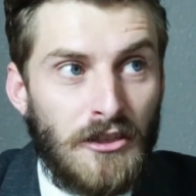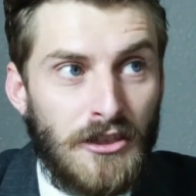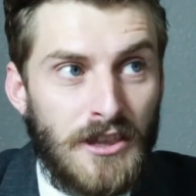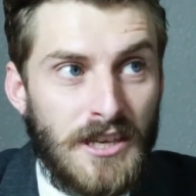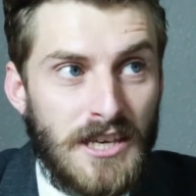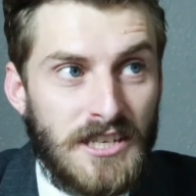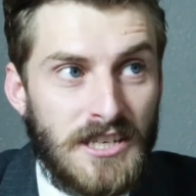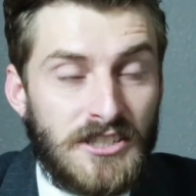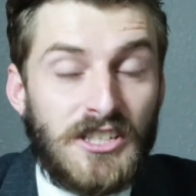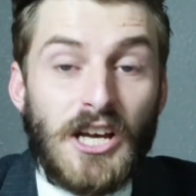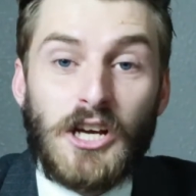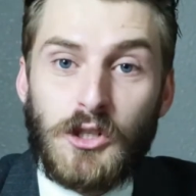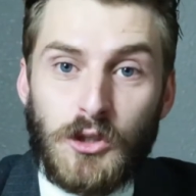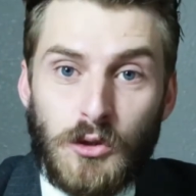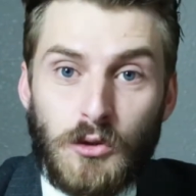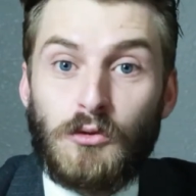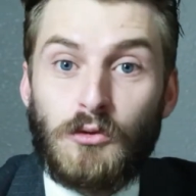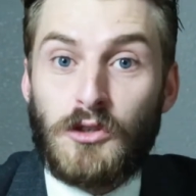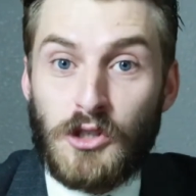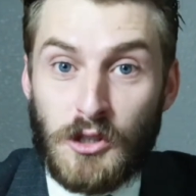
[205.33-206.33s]
The
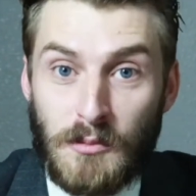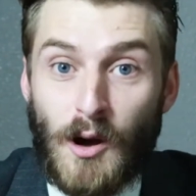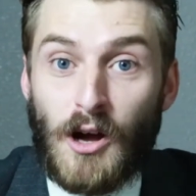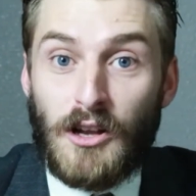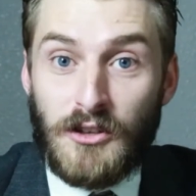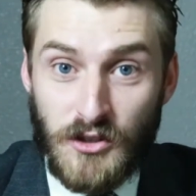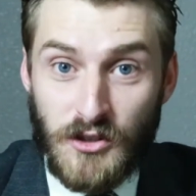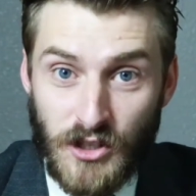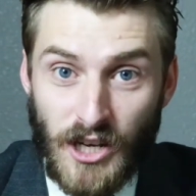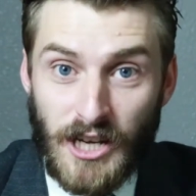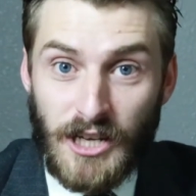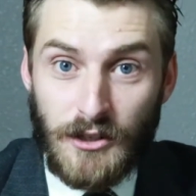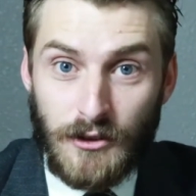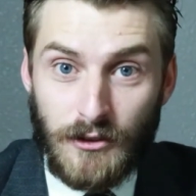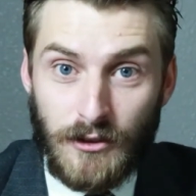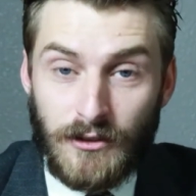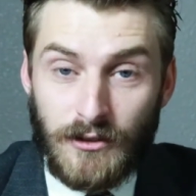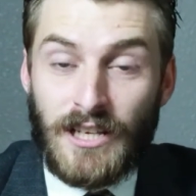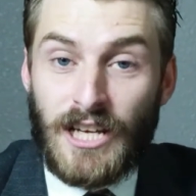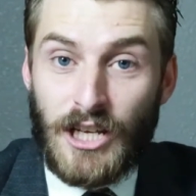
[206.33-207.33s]
sexual response
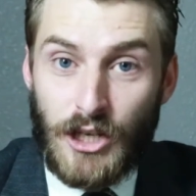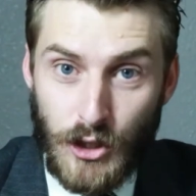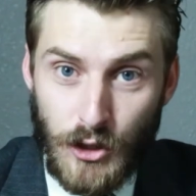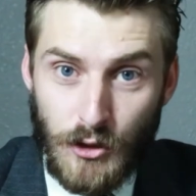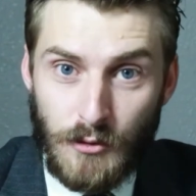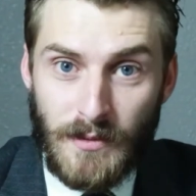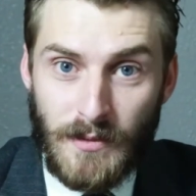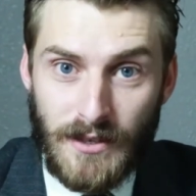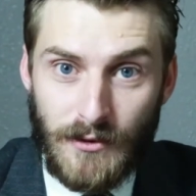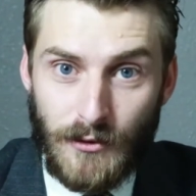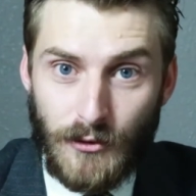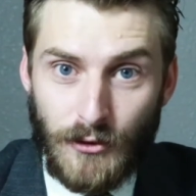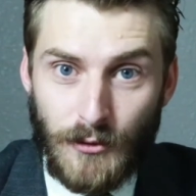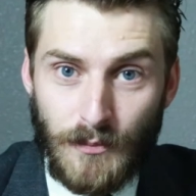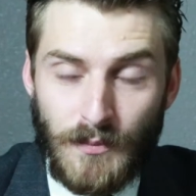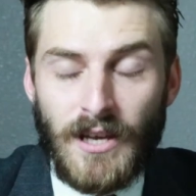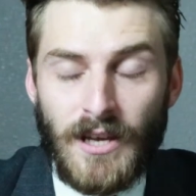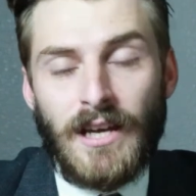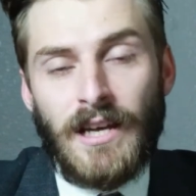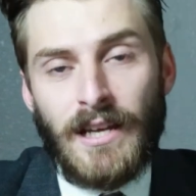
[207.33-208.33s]
cycle in humans.
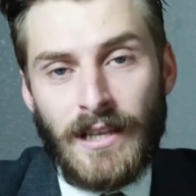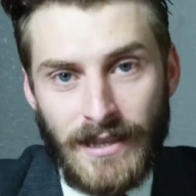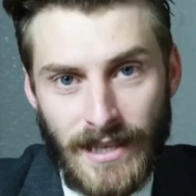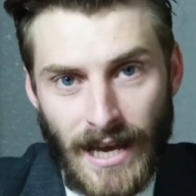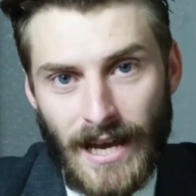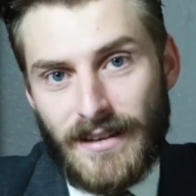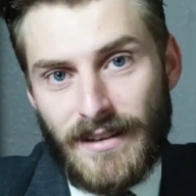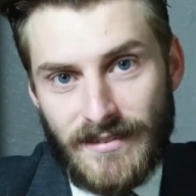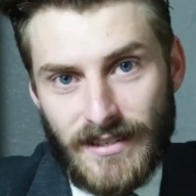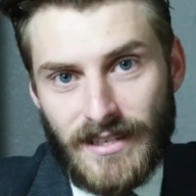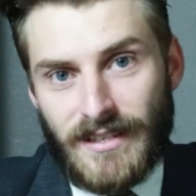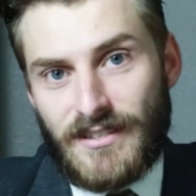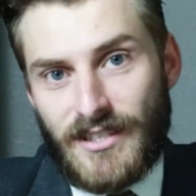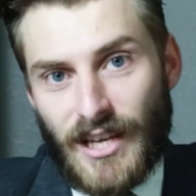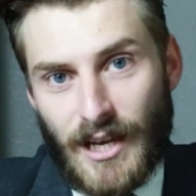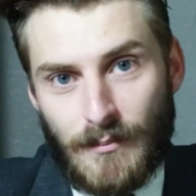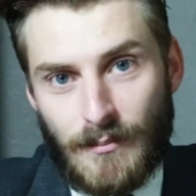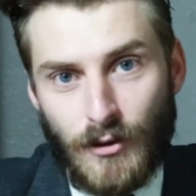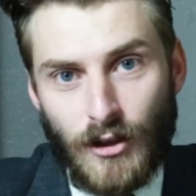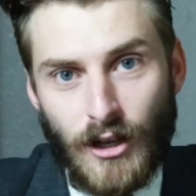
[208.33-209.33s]
That is an
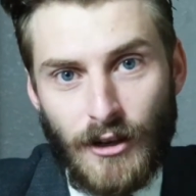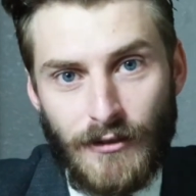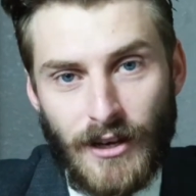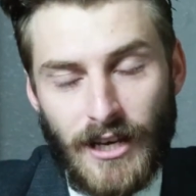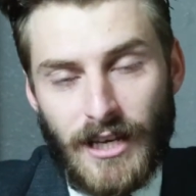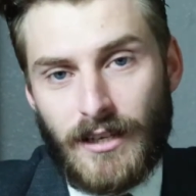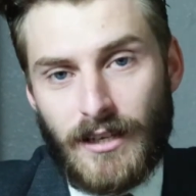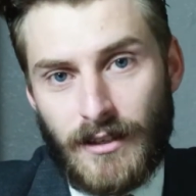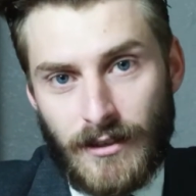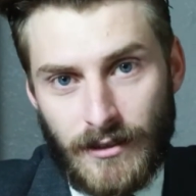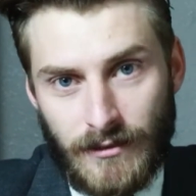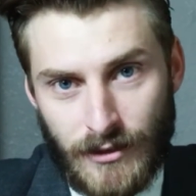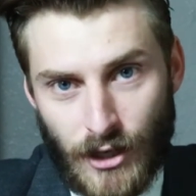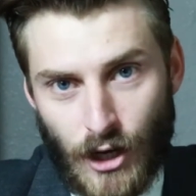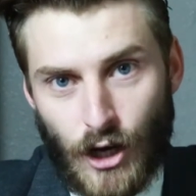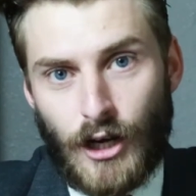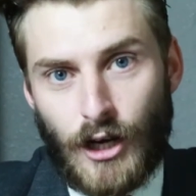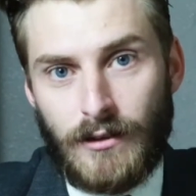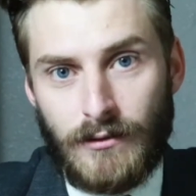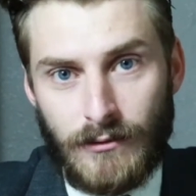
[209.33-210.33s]
example of a
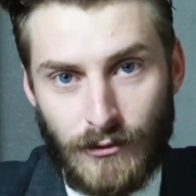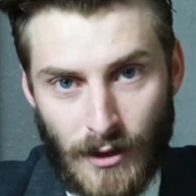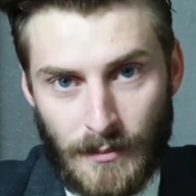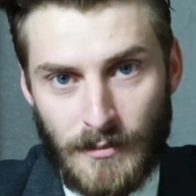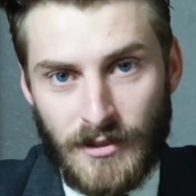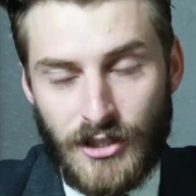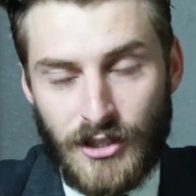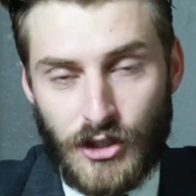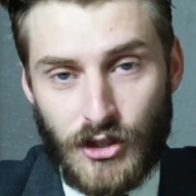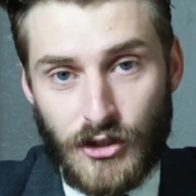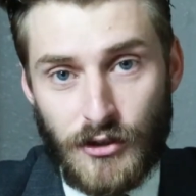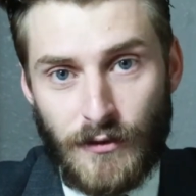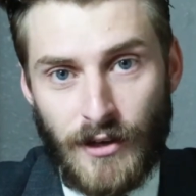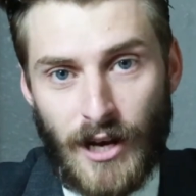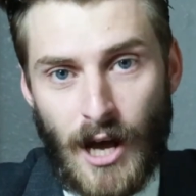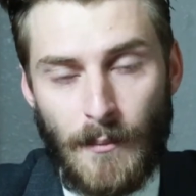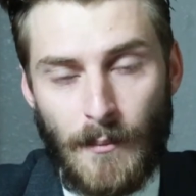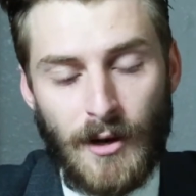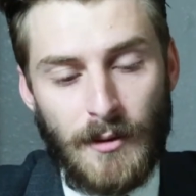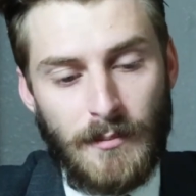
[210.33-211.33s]
non-repetitious
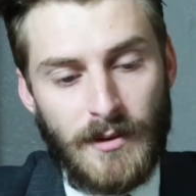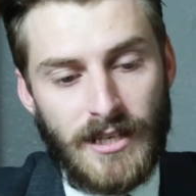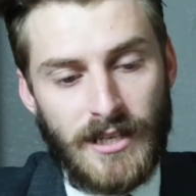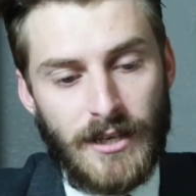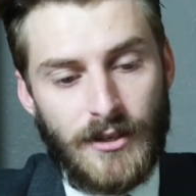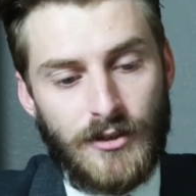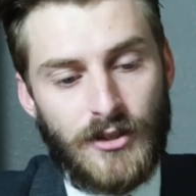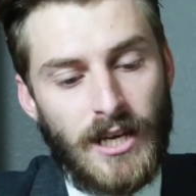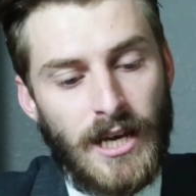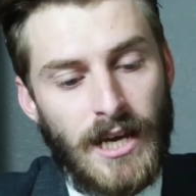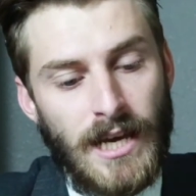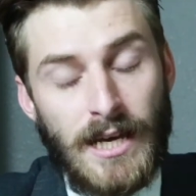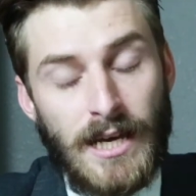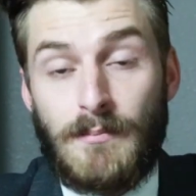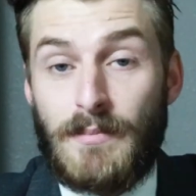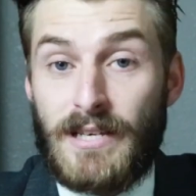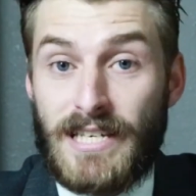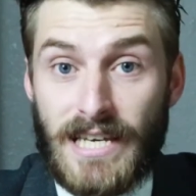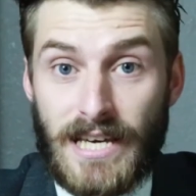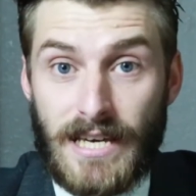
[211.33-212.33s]
phenomena because it
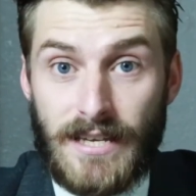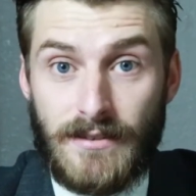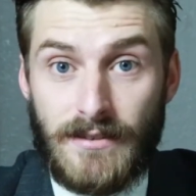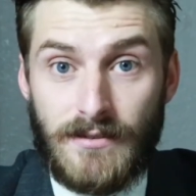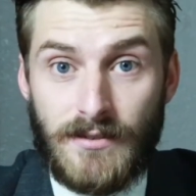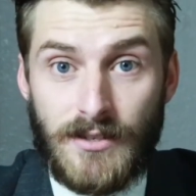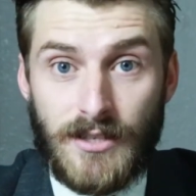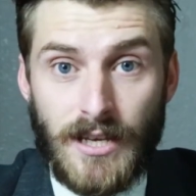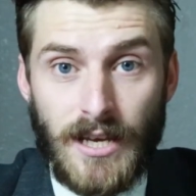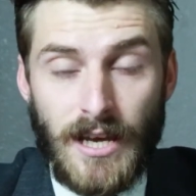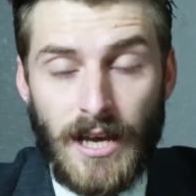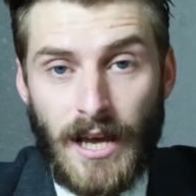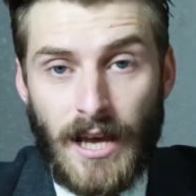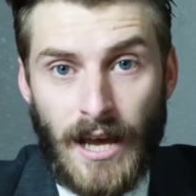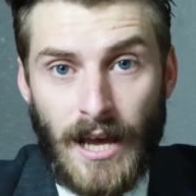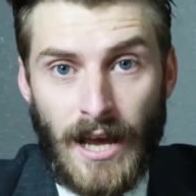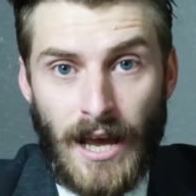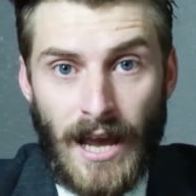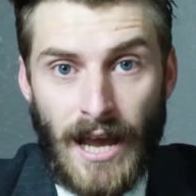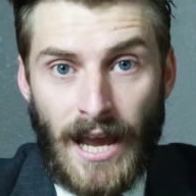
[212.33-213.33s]
begins
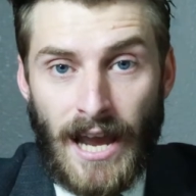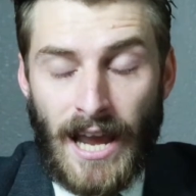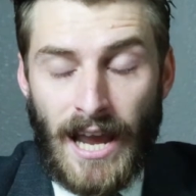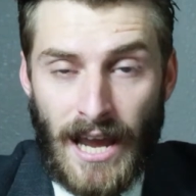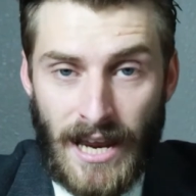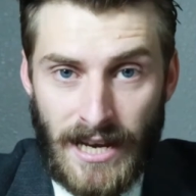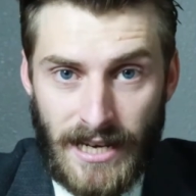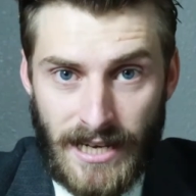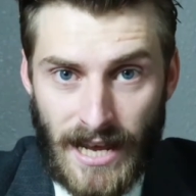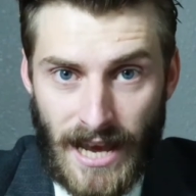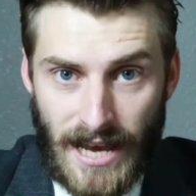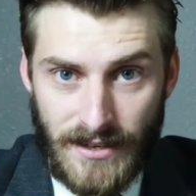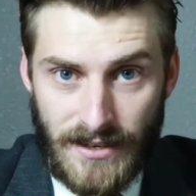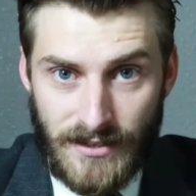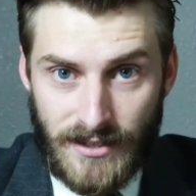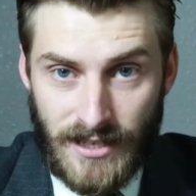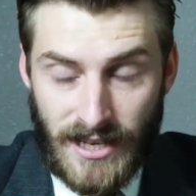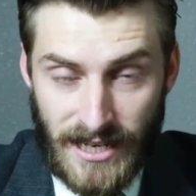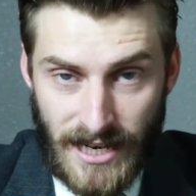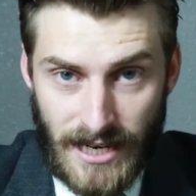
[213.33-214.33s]
and it
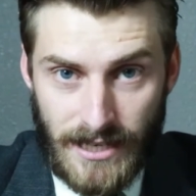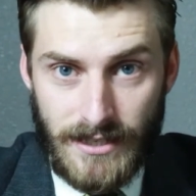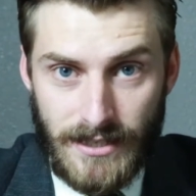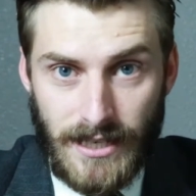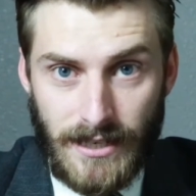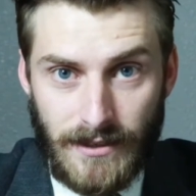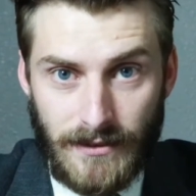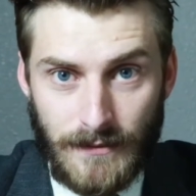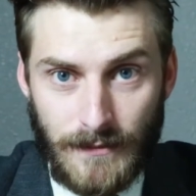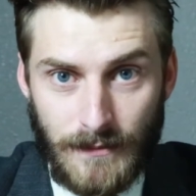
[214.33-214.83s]
has an ending.